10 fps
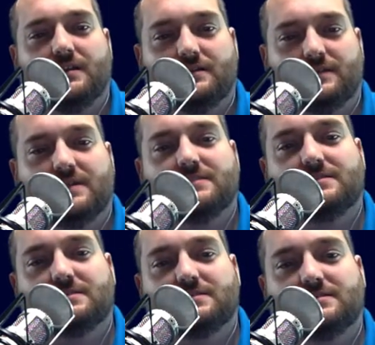
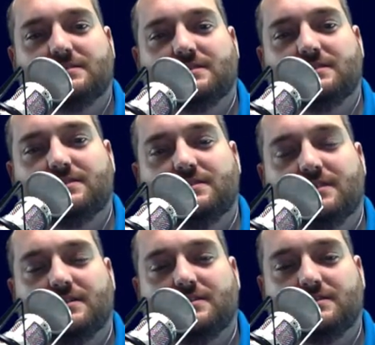devices, and then you
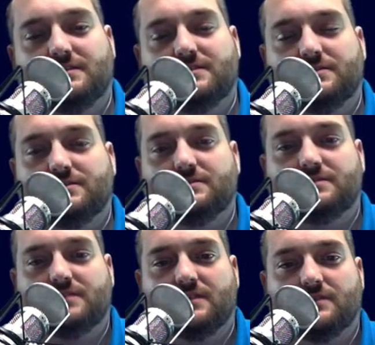tell it to
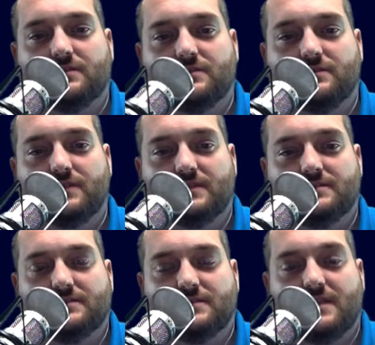discover
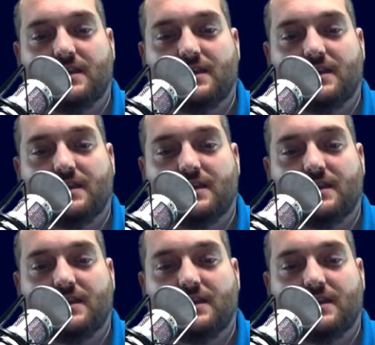devices.